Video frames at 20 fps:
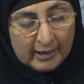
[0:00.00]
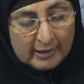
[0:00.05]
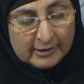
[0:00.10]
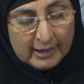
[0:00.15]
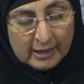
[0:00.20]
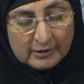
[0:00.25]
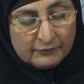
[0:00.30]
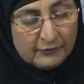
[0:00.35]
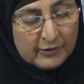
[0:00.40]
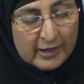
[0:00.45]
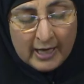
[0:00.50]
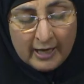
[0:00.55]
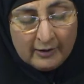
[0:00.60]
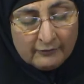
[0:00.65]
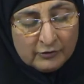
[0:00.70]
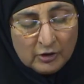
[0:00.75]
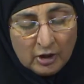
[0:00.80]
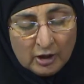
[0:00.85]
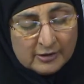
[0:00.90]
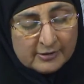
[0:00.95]
that we have
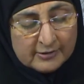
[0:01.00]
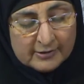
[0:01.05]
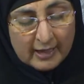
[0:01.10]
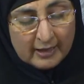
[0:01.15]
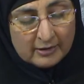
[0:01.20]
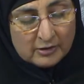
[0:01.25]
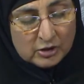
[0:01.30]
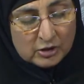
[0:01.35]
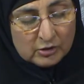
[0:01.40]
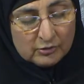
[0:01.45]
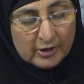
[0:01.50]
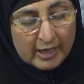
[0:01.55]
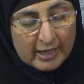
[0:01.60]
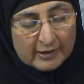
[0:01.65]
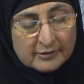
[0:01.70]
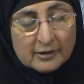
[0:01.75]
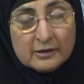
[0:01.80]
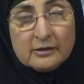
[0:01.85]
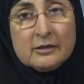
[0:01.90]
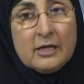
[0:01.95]
not sent you
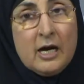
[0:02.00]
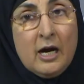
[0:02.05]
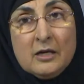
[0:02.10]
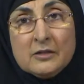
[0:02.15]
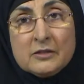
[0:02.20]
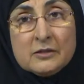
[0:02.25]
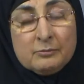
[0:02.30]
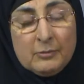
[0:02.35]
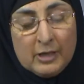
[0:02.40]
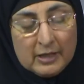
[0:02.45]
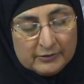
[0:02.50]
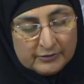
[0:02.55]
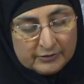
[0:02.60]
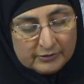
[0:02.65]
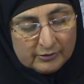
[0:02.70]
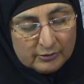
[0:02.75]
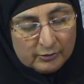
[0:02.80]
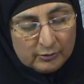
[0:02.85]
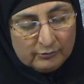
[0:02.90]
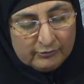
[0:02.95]
as a
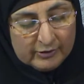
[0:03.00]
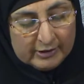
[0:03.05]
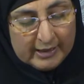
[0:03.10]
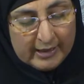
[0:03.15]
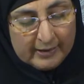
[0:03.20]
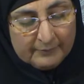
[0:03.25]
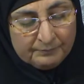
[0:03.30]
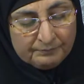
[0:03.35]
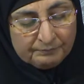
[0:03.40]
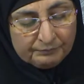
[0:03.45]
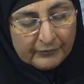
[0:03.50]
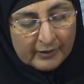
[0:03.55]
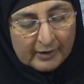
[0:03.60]
taskmaster over them.